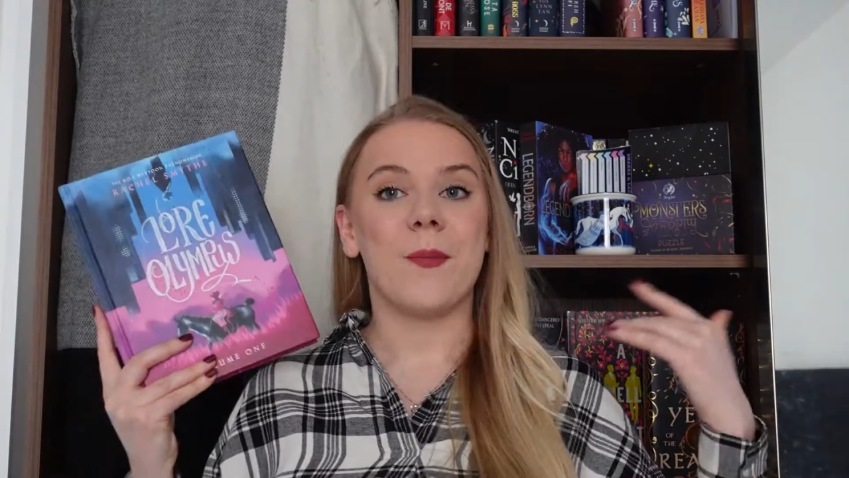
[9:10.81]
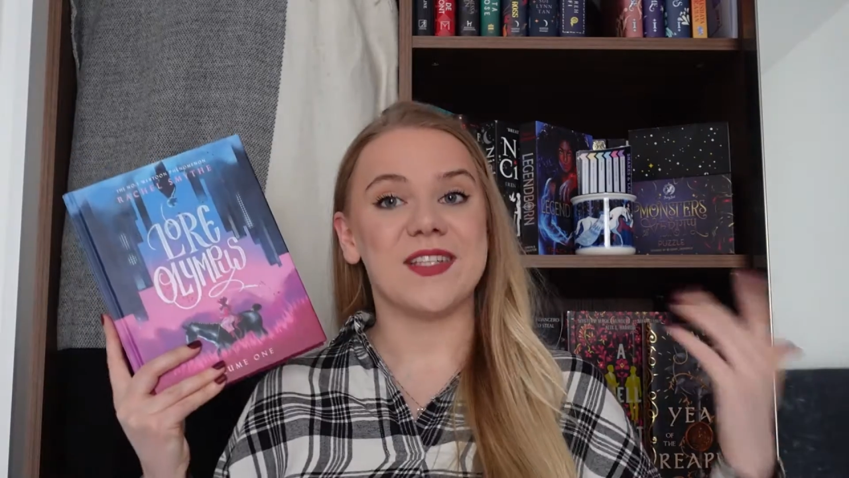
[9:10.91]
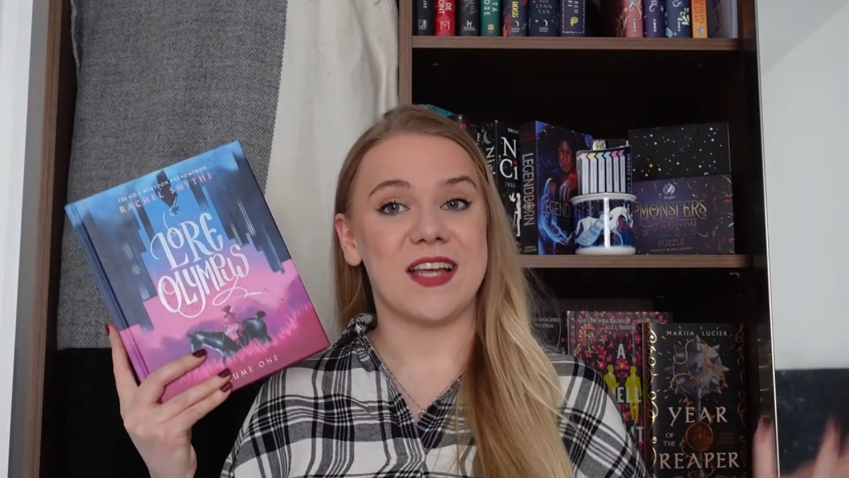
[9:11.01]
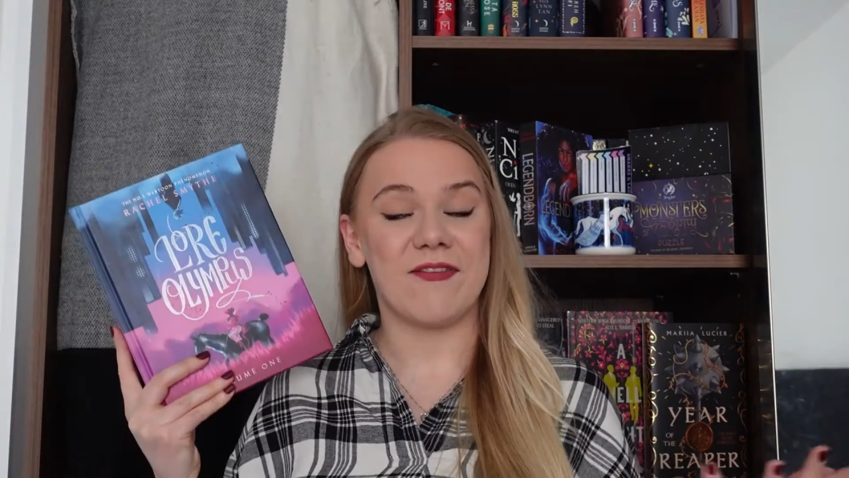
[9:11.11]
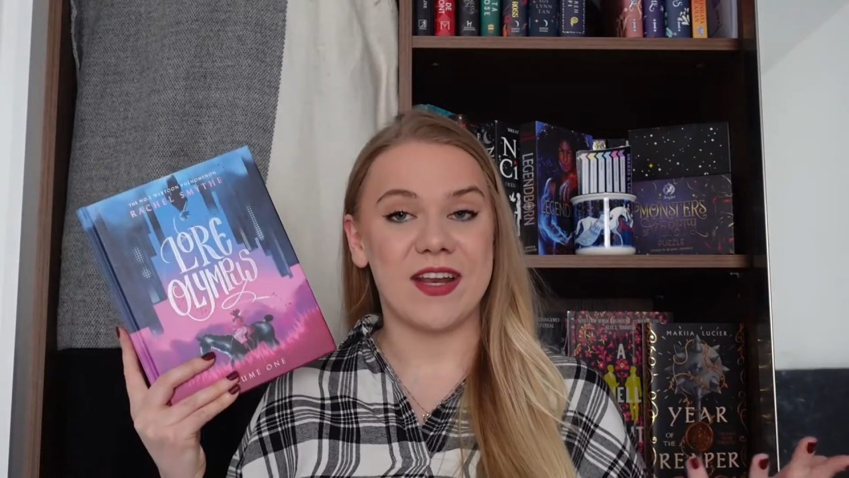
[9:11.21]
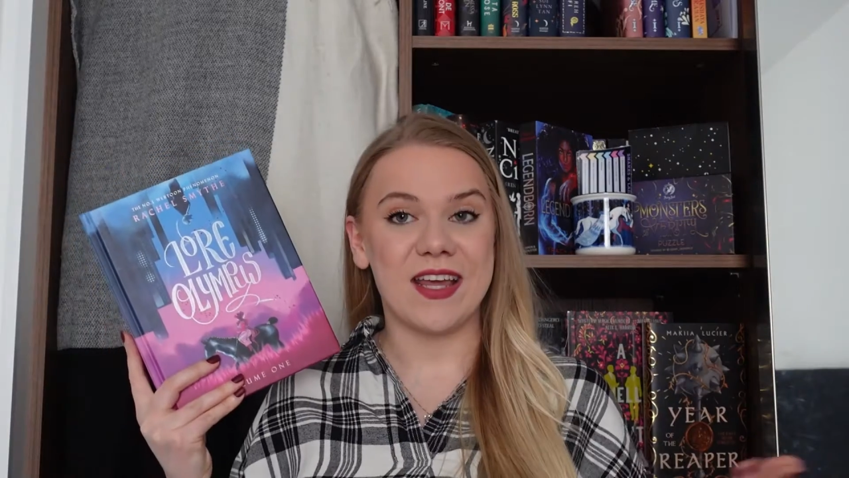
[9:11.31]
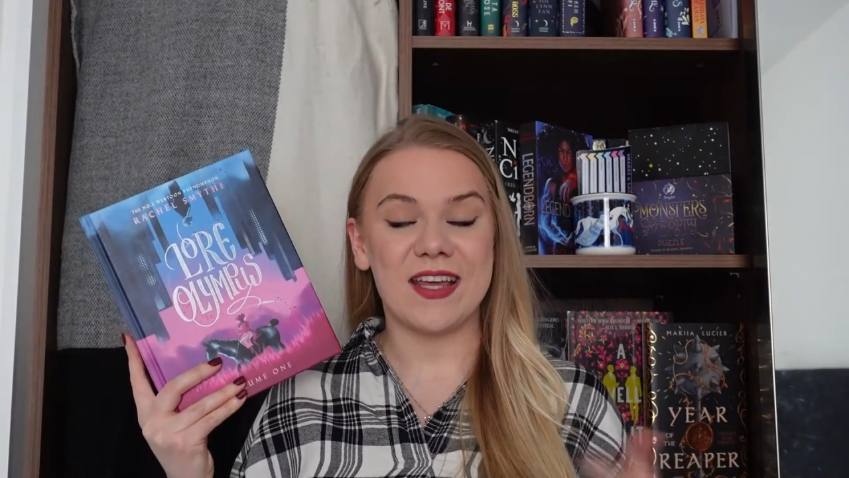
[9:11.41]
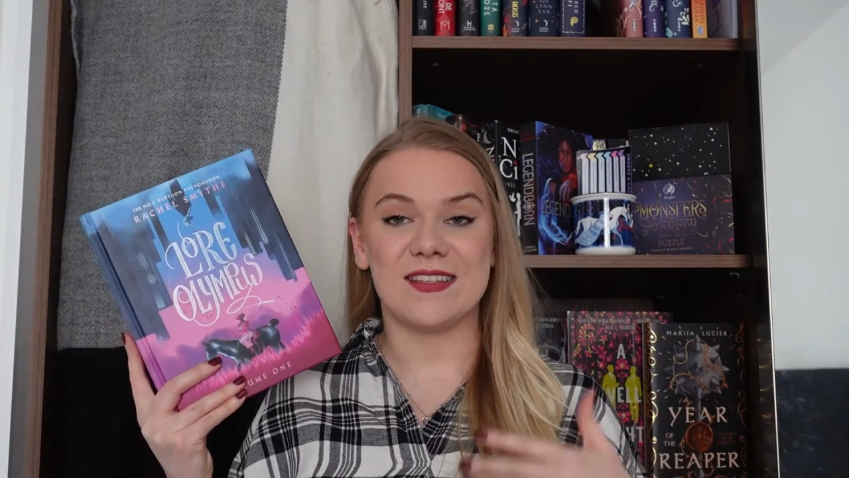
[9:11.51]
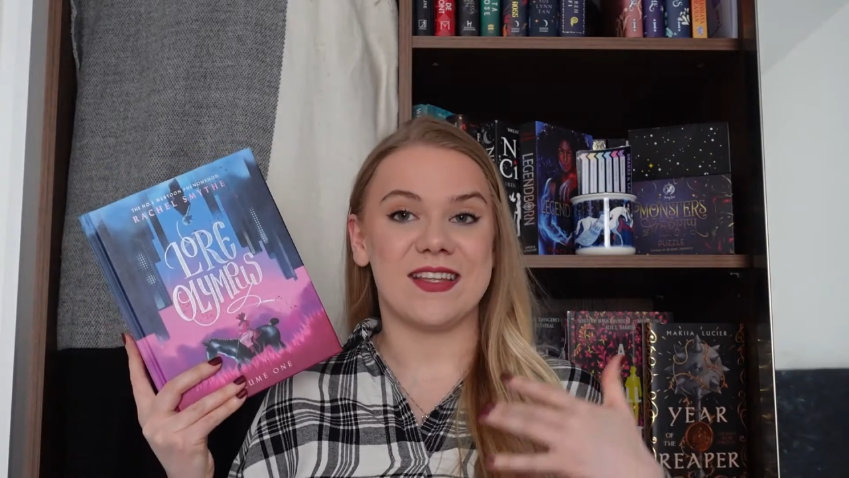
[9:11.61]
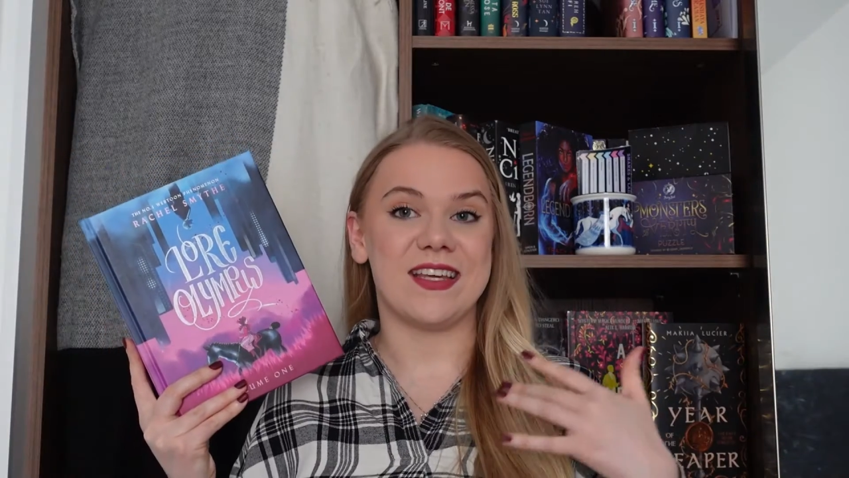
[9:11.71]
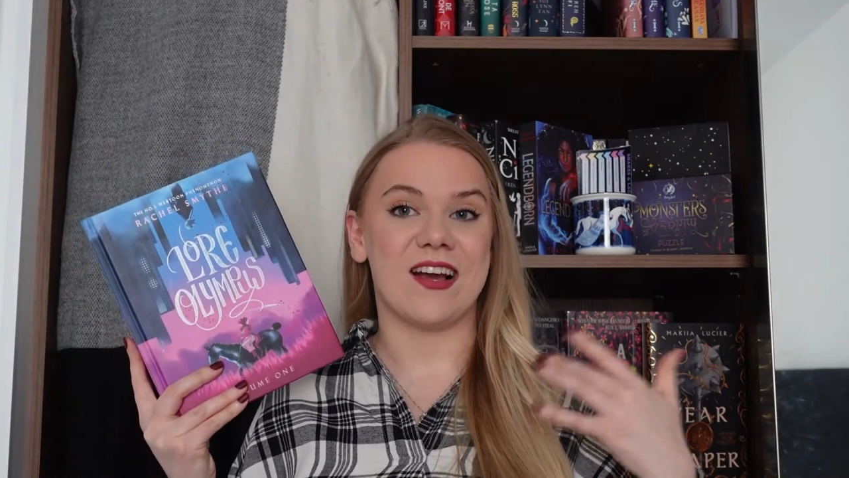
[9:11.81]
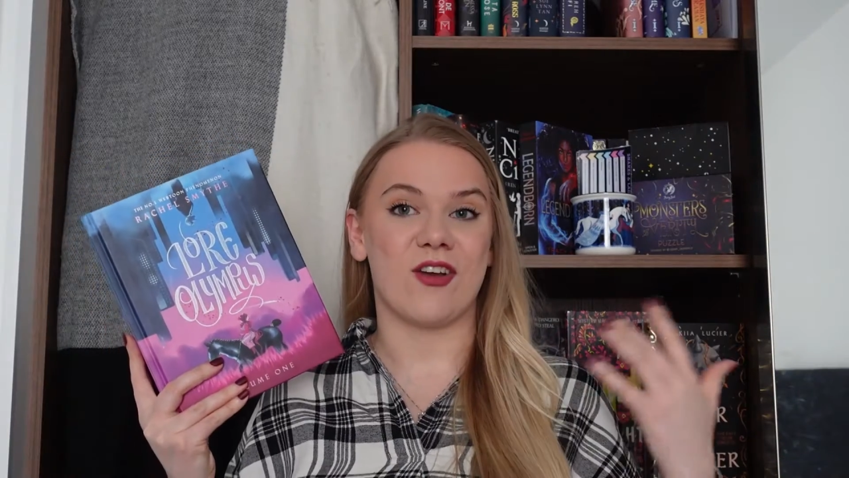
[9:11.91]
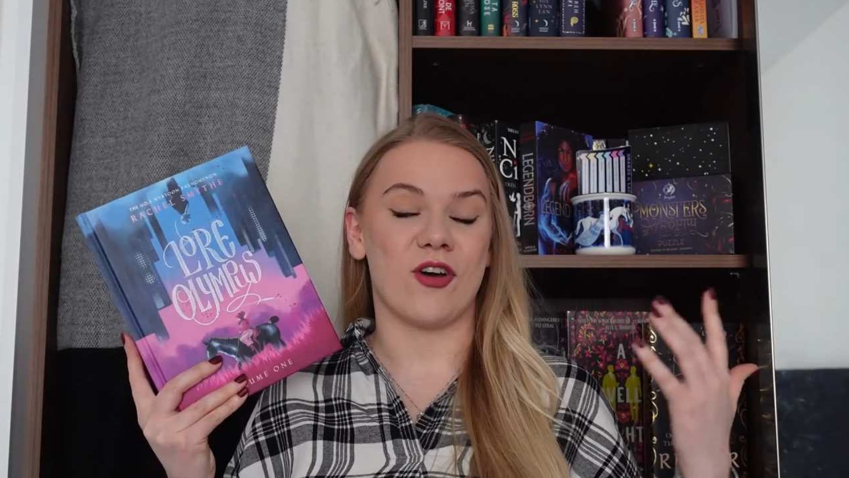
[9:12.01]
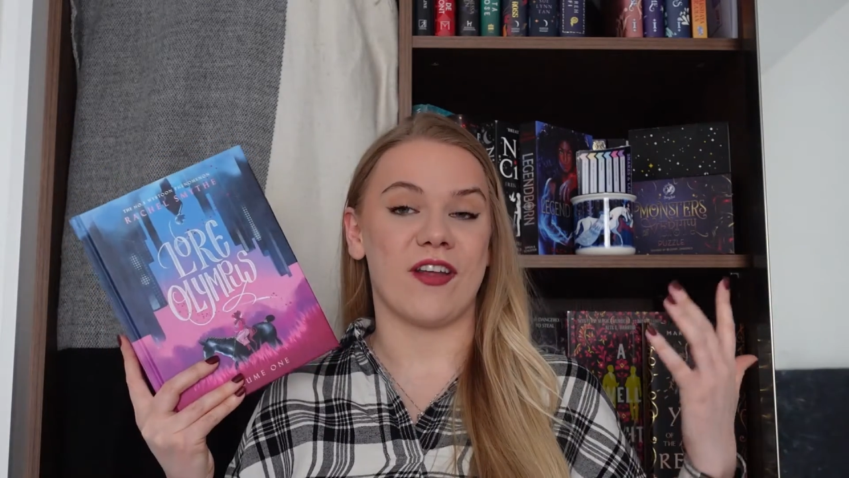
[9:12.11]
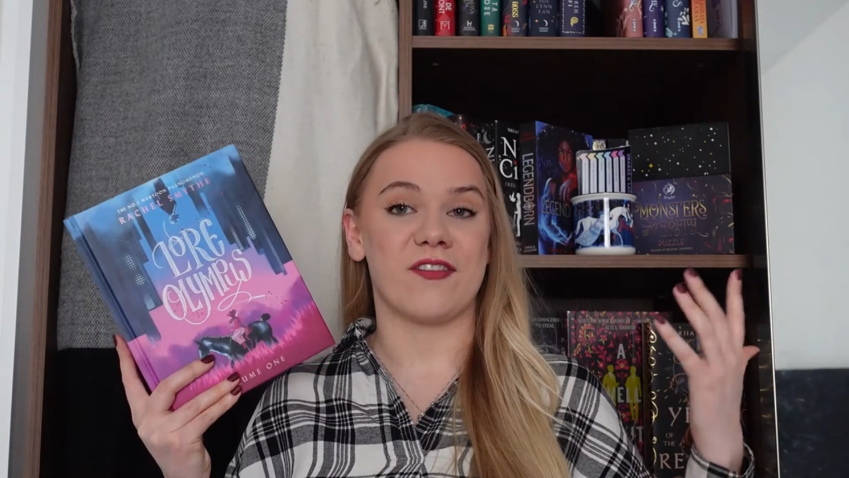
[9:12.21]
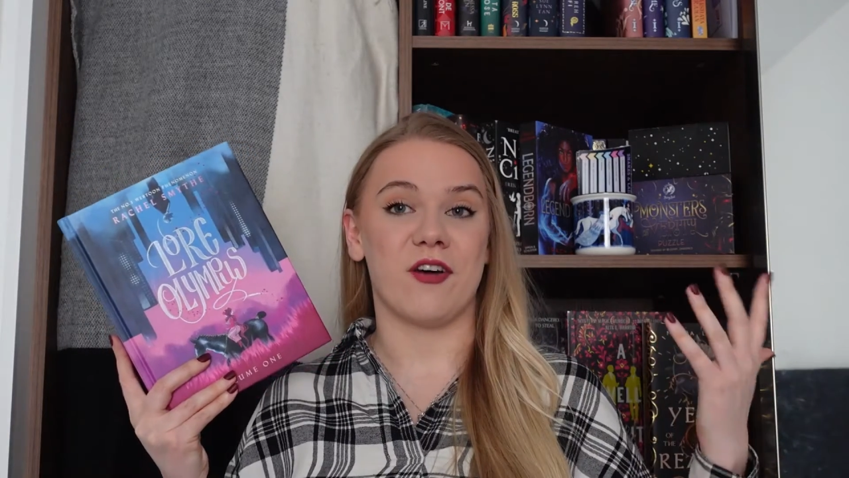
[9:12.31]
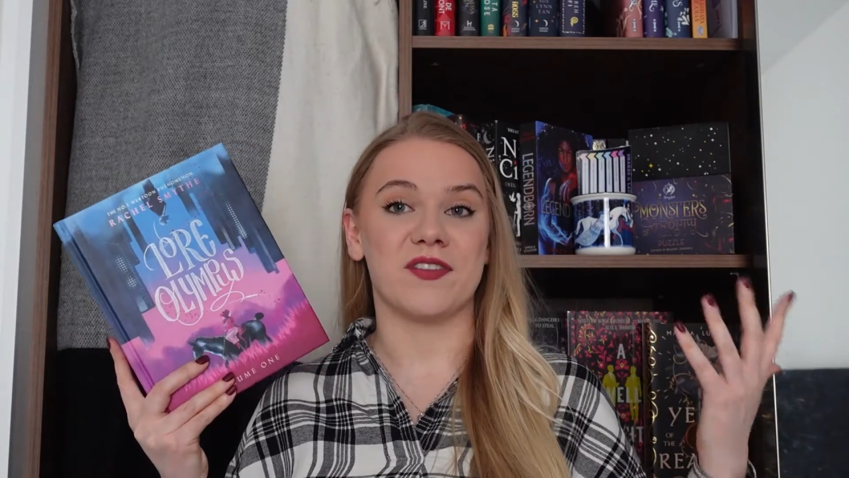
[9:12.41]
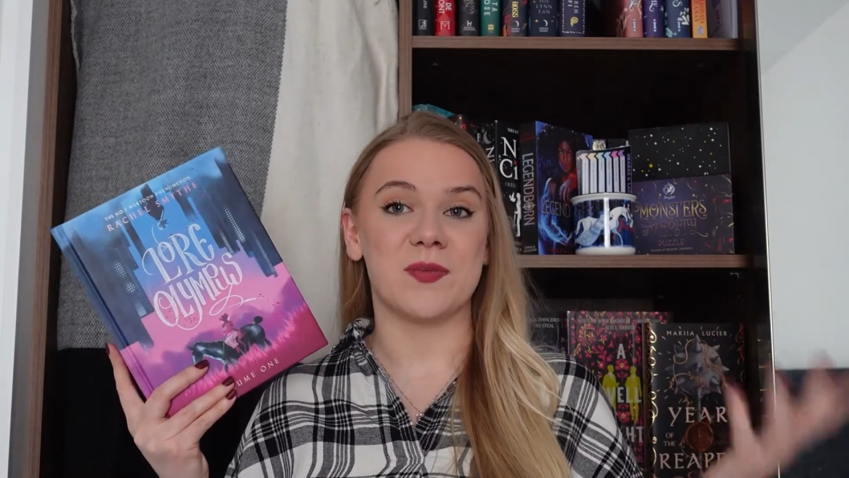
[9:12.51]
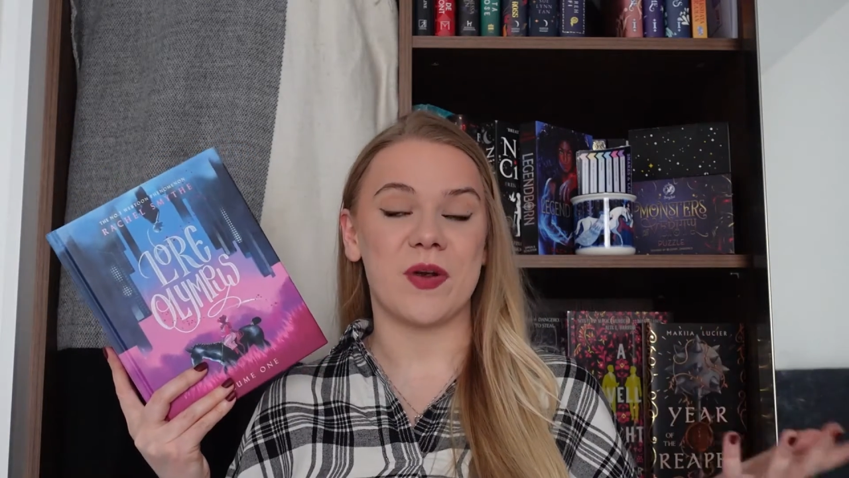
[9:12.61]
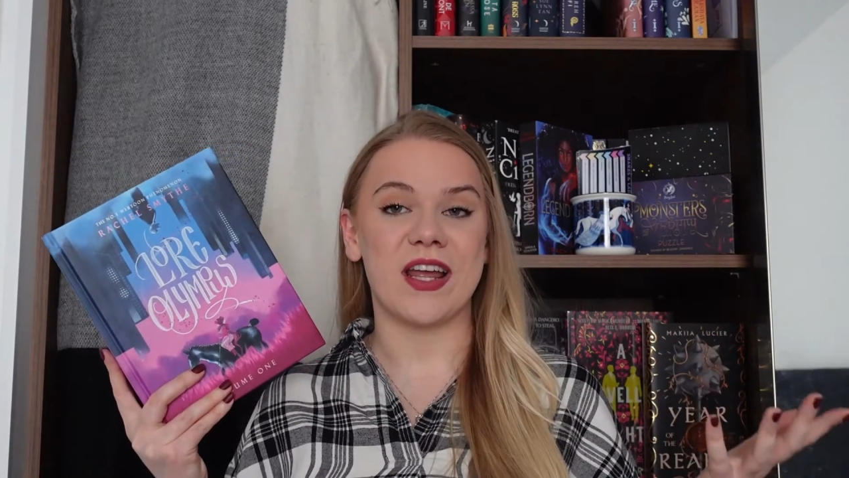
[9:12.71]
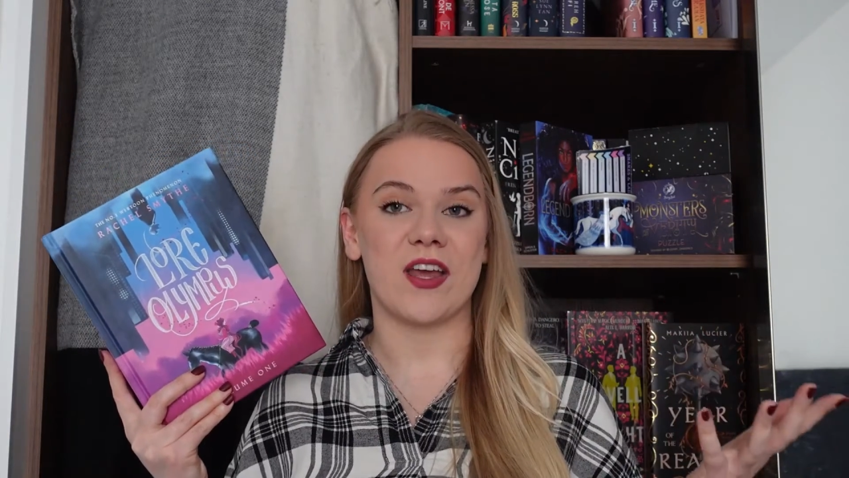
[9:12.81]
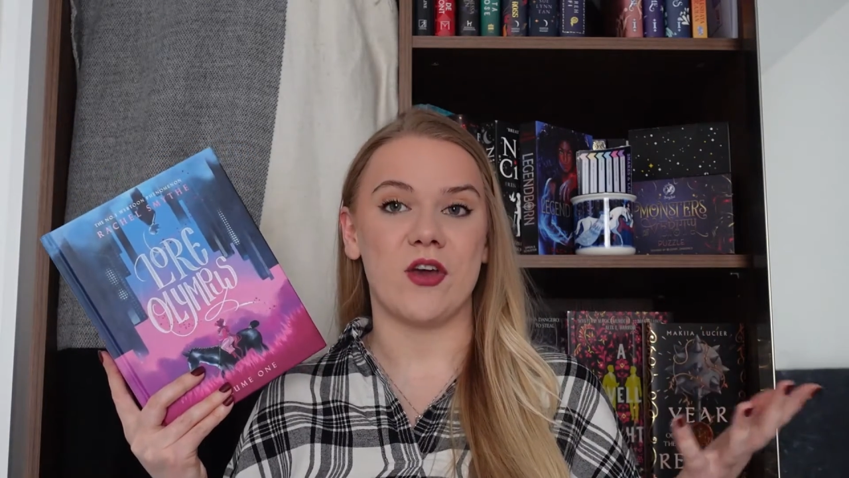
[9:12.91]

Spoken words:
Persephone is the young goddess of spring